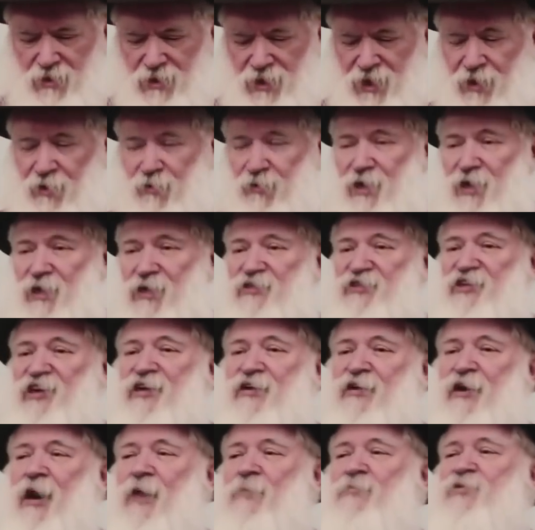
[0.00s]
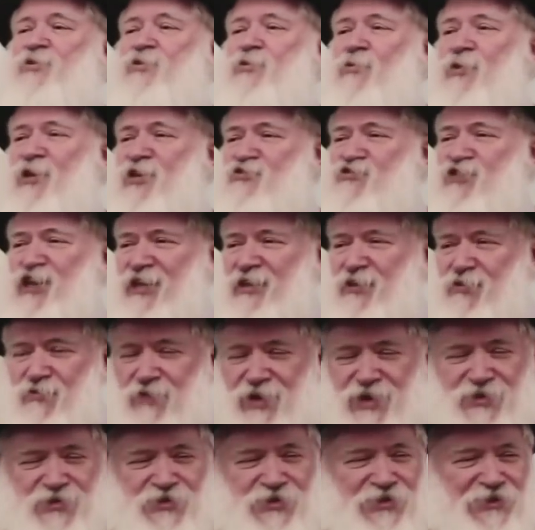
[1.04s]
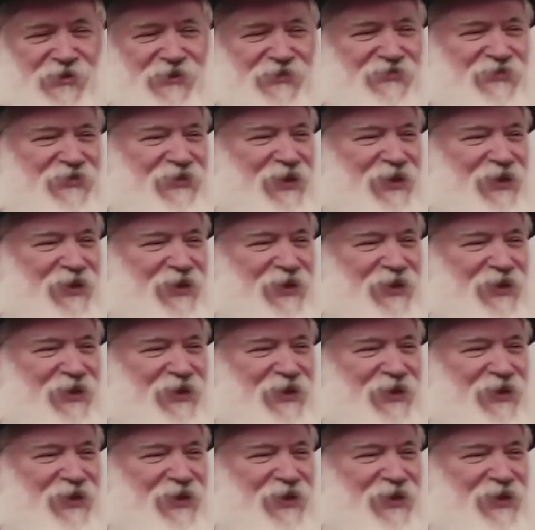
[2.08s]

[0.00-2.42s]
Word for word: Now, to come to a generation of